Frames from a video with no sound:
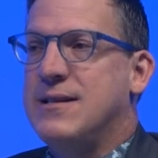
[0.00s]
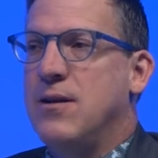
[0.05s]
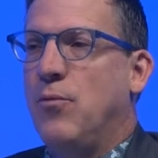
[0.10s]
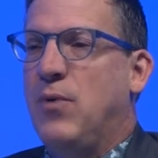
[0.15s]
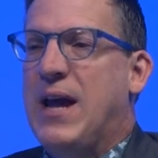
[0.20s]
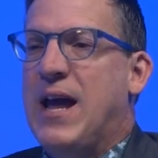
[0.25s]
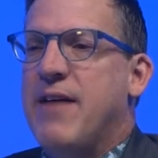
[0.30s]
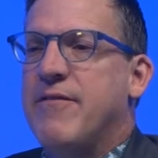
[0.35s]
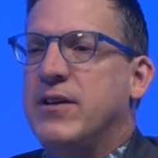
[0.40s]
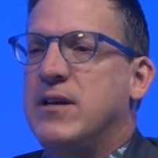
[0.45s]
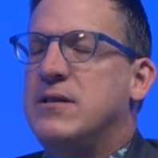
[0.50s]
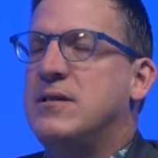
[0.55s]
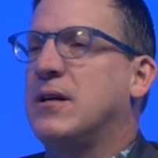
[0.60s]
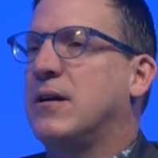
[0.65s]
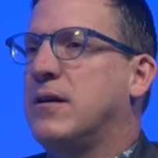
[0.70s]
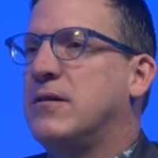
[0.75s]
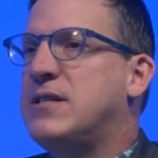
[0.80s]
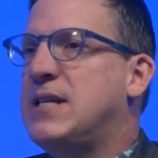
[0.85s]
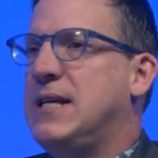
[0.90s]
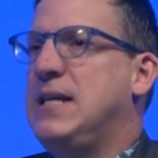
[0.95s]
We have an
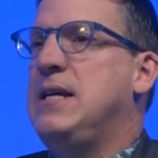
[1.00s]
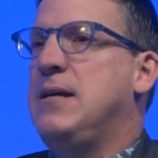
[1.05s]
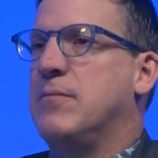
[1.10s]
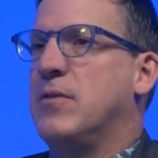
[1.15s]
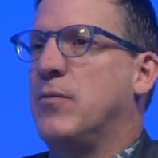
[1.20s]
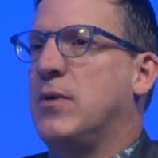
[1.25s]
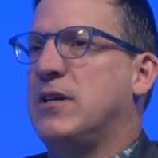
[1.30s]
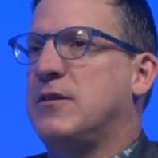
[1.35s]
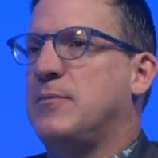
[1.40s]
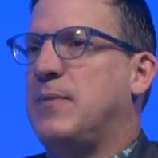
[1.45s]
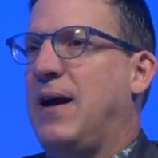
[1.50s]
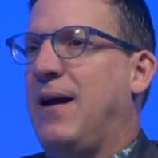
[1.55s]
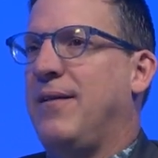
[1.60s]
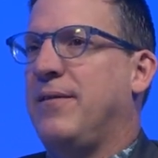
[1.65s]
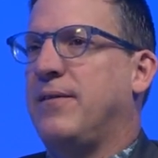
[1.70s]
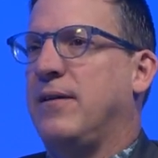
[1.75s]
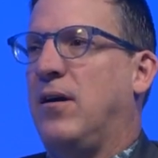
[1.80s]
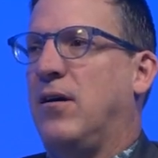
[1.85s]
entire team at Wespath,